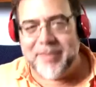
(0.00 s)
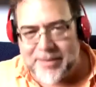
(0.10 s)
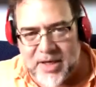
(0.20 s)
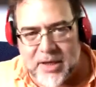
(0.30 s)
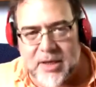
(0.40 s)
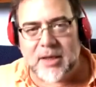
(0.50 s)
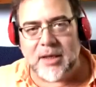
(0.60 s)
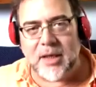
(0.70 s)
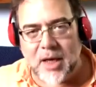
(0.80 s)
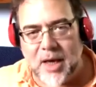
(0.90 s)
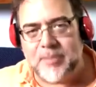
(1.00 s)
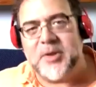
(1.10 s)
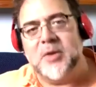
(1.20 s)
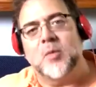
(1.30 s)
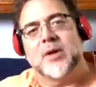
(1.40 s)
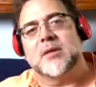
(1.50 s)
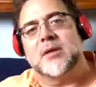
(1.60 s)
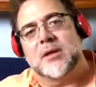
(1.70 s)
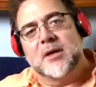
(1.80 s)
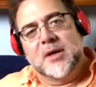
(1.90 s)
mimic and copy what
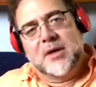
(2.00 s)
the